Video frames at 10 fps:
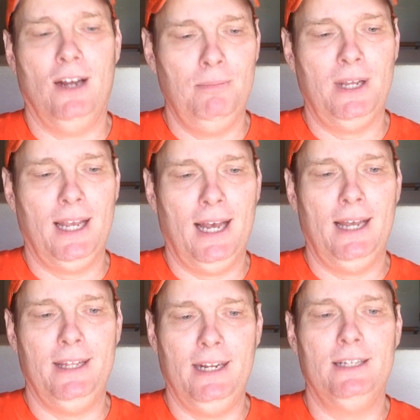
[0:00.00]
I'm the
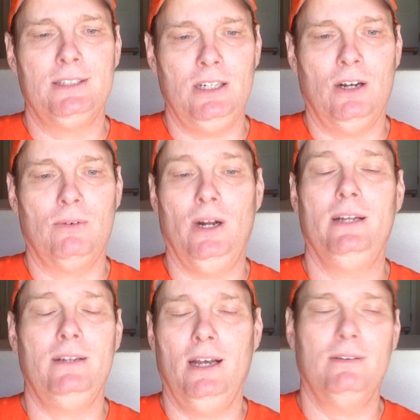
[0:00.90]
guy that is the
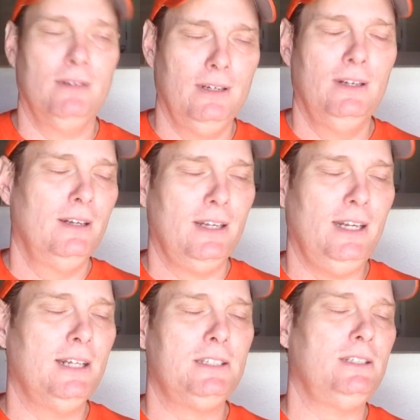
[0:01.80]
alt-right. Now, he
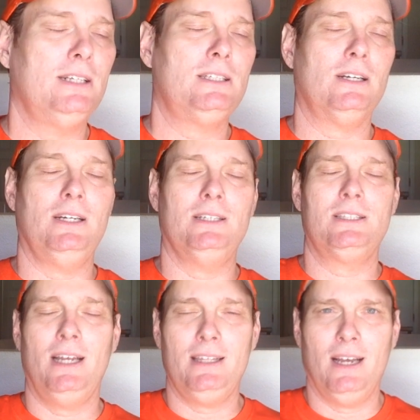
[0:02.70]
necessarily didn't
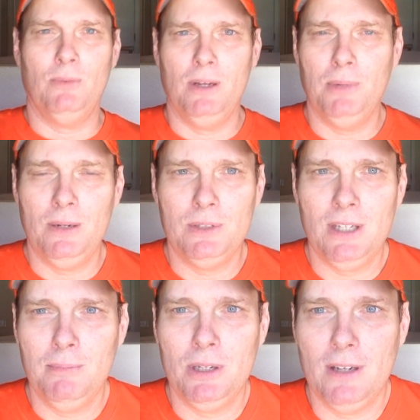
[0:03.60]
say it that way, but he was
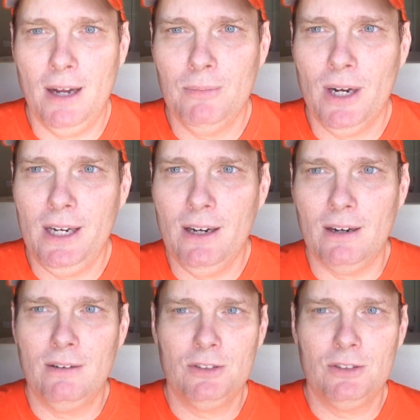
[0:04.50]
saying, but I'm right here.